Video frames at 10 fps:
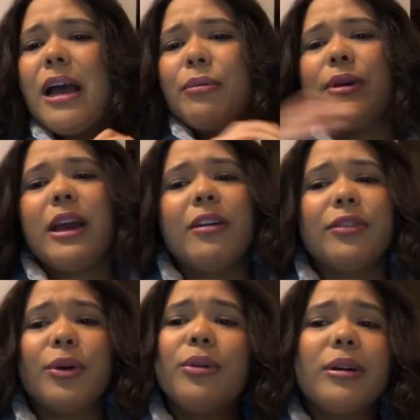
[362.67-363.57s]
we have
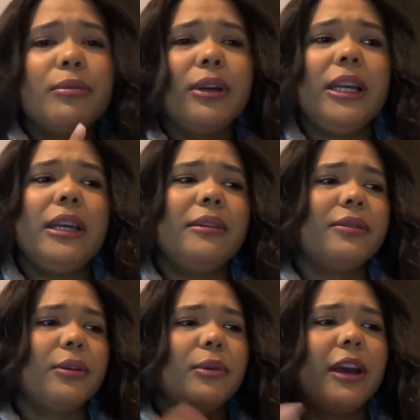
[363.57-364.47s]
coral
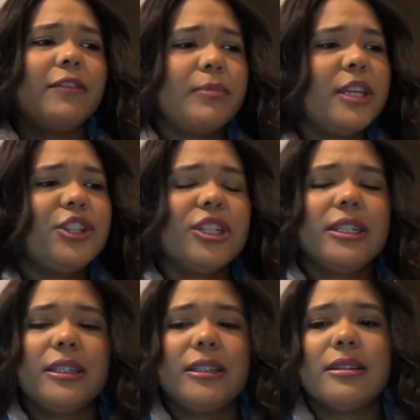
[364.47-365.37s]
reef. We have
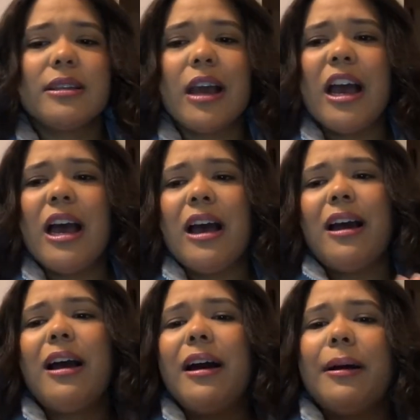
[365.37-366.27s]
beaches.
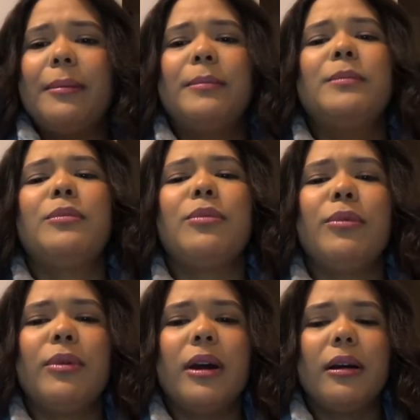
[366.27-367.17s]
Um,
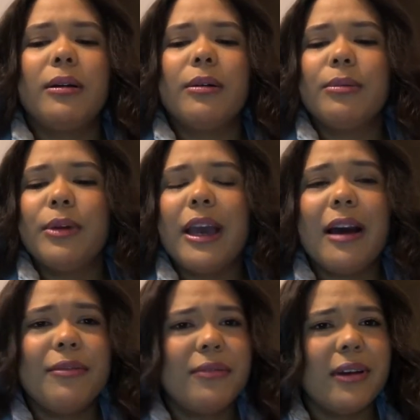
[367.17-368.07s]
we
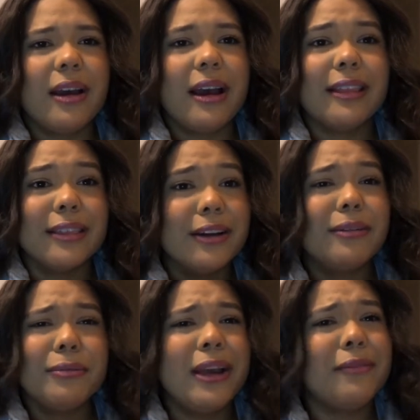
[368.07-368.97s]
have a lot.
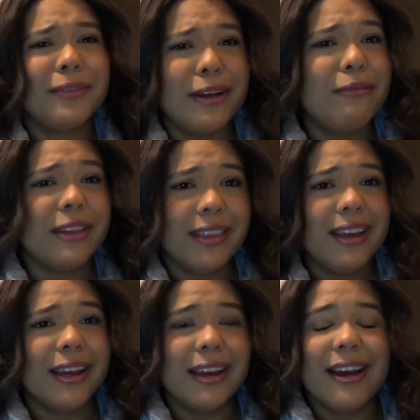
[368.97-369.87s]
We have
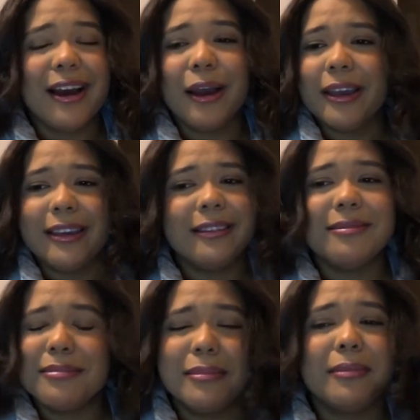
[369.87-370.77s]
everything. I
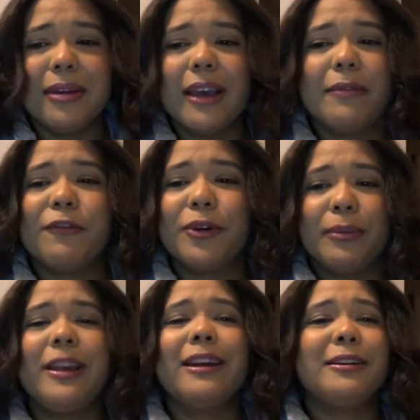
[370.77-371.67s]
for
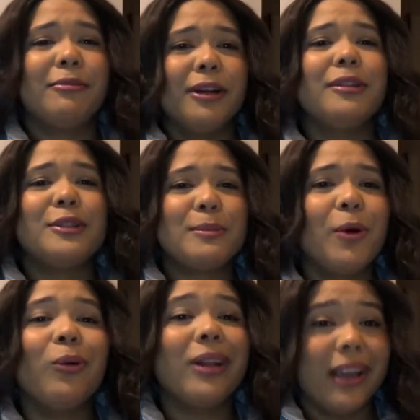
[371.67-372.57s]
being a real
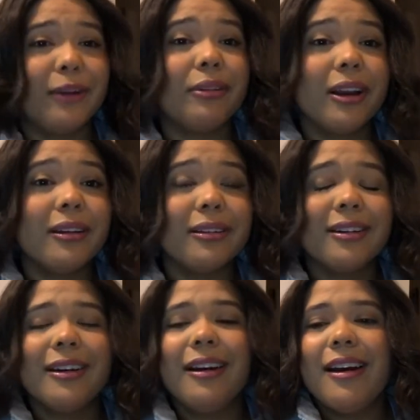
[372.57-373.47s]
small area.
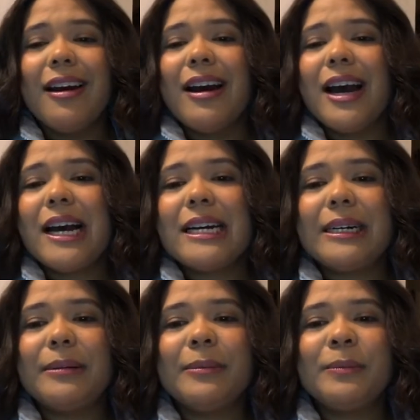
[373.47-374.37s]

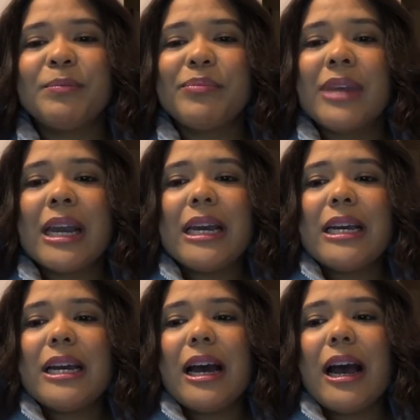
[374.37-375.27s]
Um,
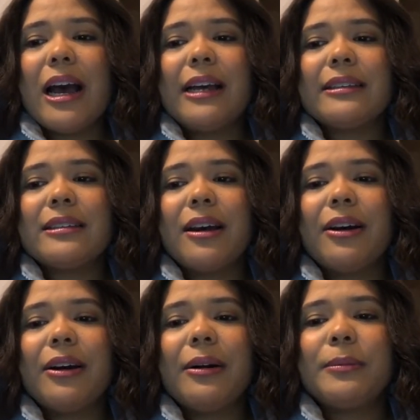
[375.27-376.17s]
as
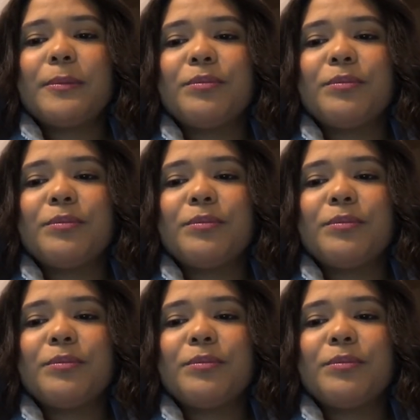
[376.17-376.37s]
our